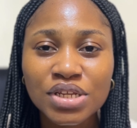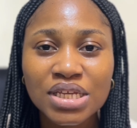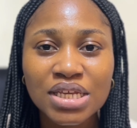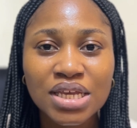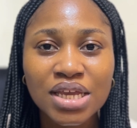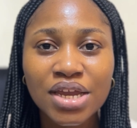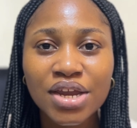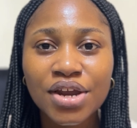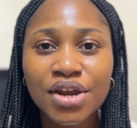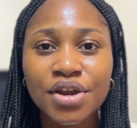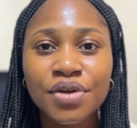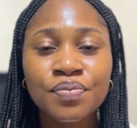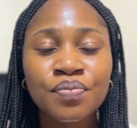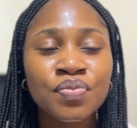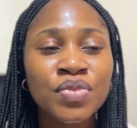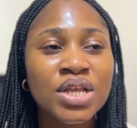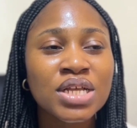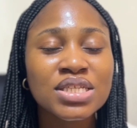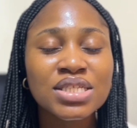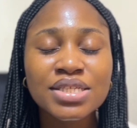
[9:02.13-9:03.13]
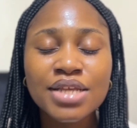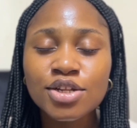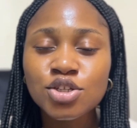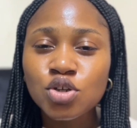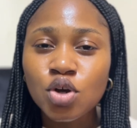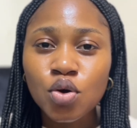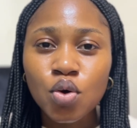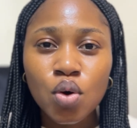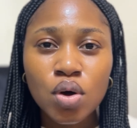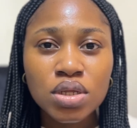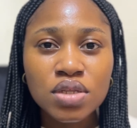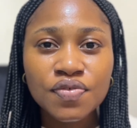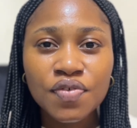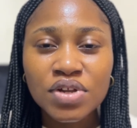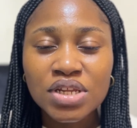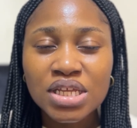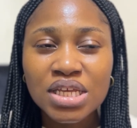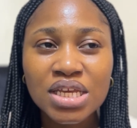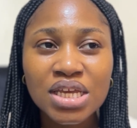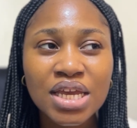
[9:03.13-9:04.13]
year, set your goals
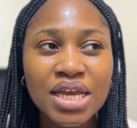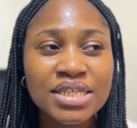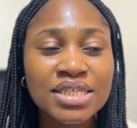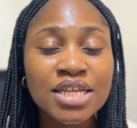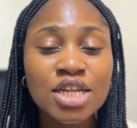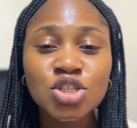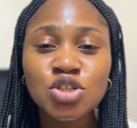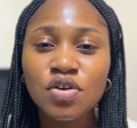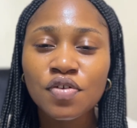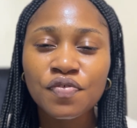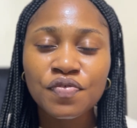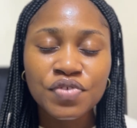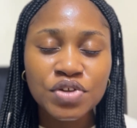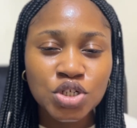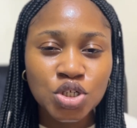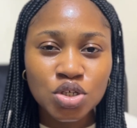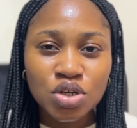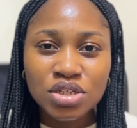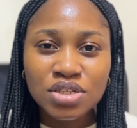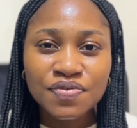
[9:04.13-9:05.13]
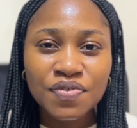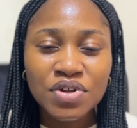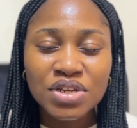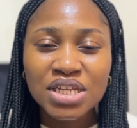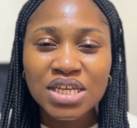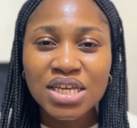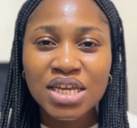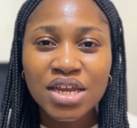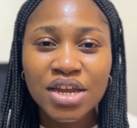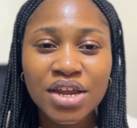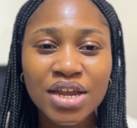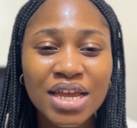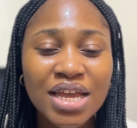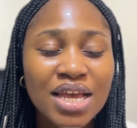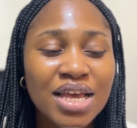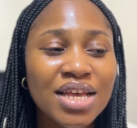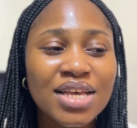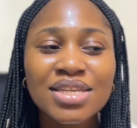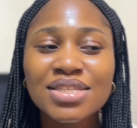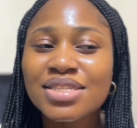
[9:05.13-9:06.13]
for the year, set your visions for the year,
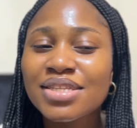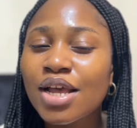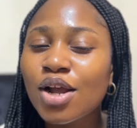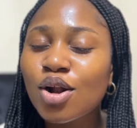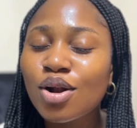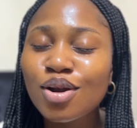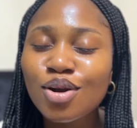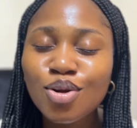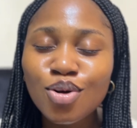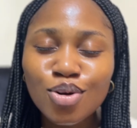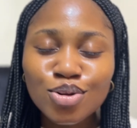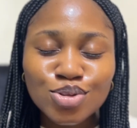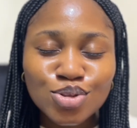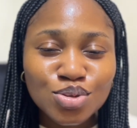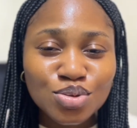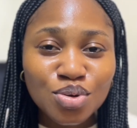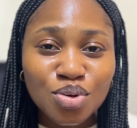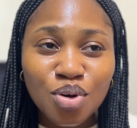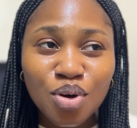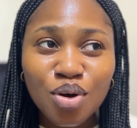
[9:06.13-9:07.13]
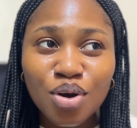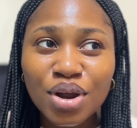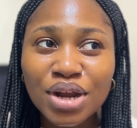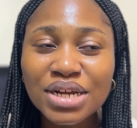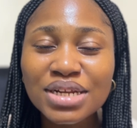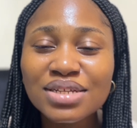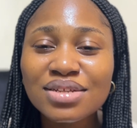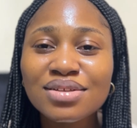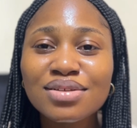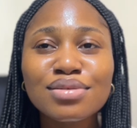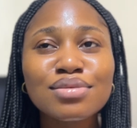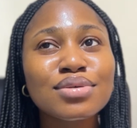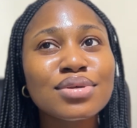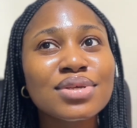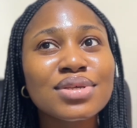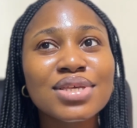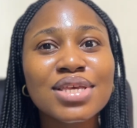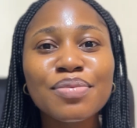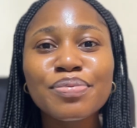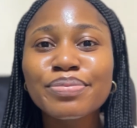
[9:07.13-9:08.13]
stay close to God,
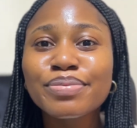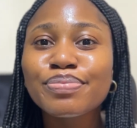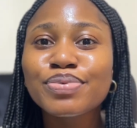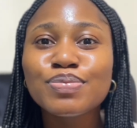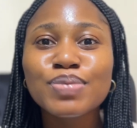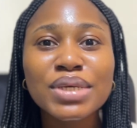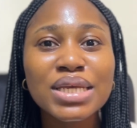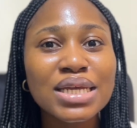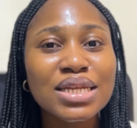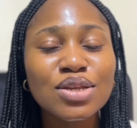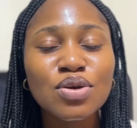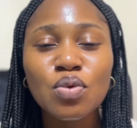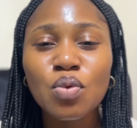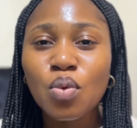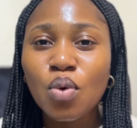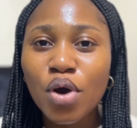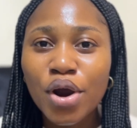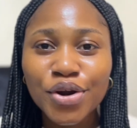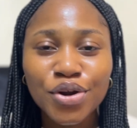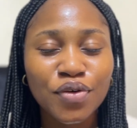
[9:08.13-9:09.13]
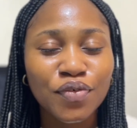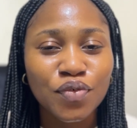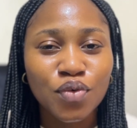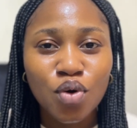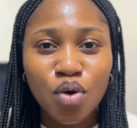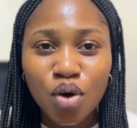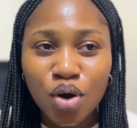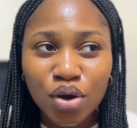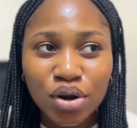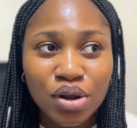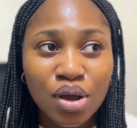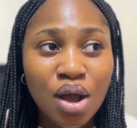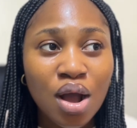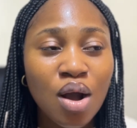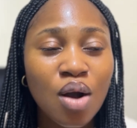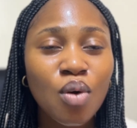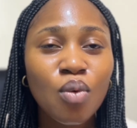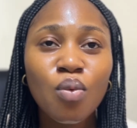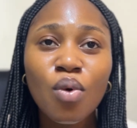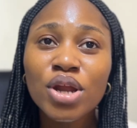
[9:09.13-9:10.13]
keep speaking the word of God,
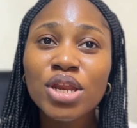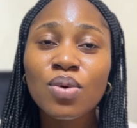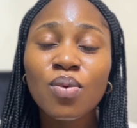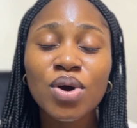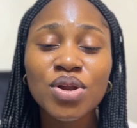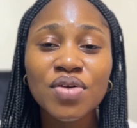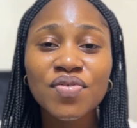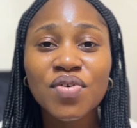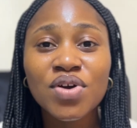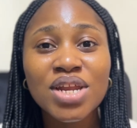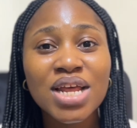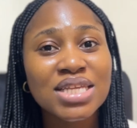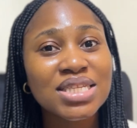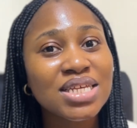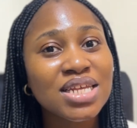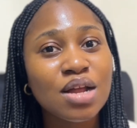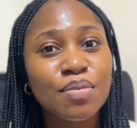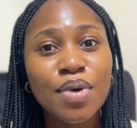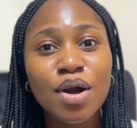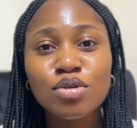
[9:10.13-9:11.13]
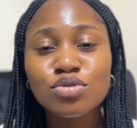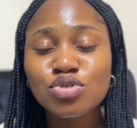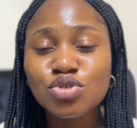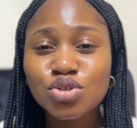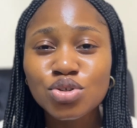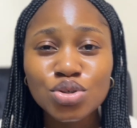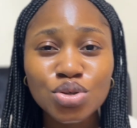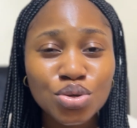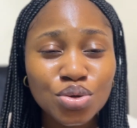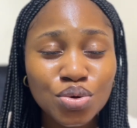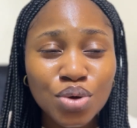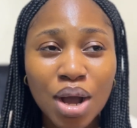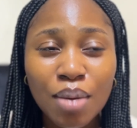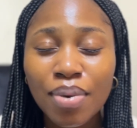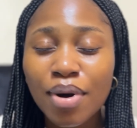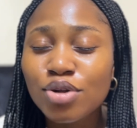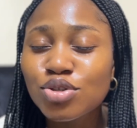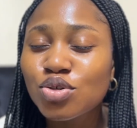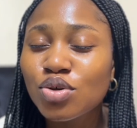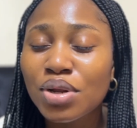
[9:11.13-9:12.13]
what the word of God has said about you,
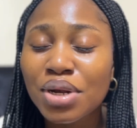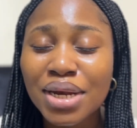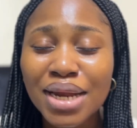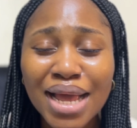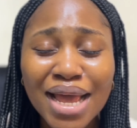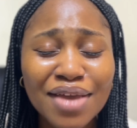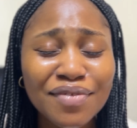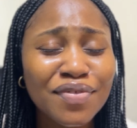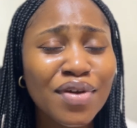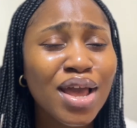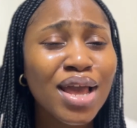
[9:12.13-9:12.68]
about your life.